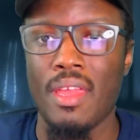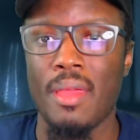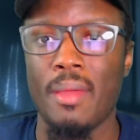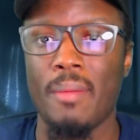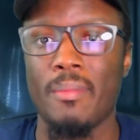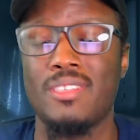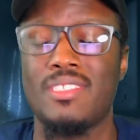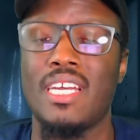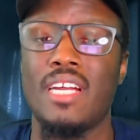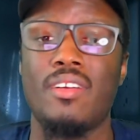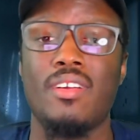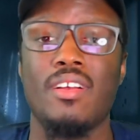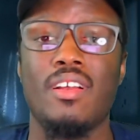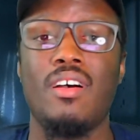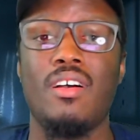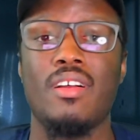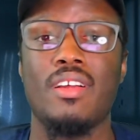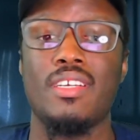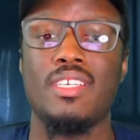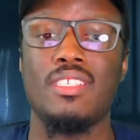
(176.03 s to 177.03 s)
But Tyrant
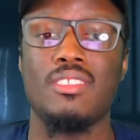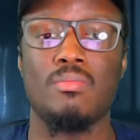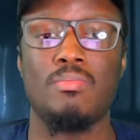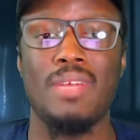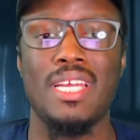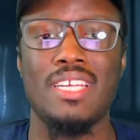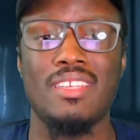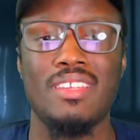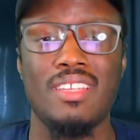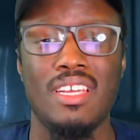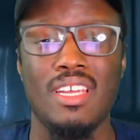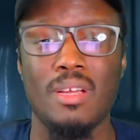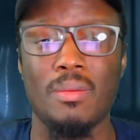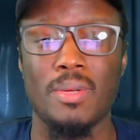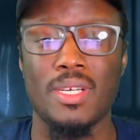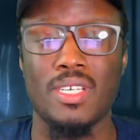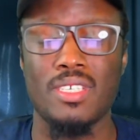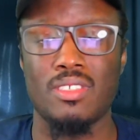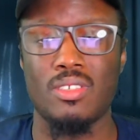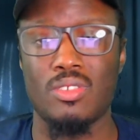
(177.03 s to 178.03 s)
R, he's mainly here
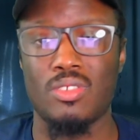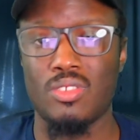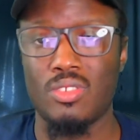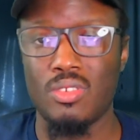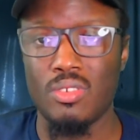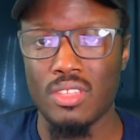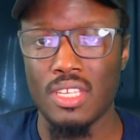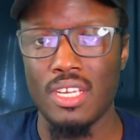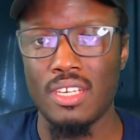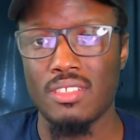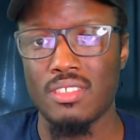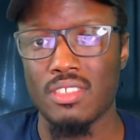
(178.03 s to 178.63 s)
because of those two things: